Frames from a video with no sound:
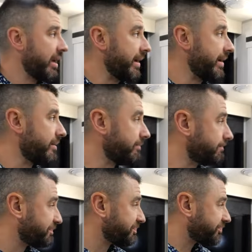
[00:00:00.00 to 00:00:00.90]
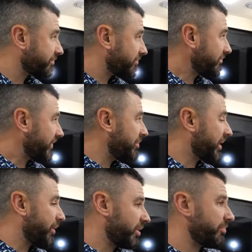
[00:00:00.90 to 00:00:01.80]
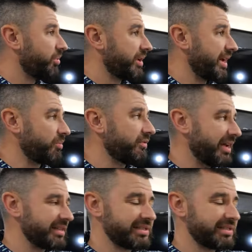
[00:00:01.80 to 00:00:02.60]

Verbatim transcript: But I want to point out, we've got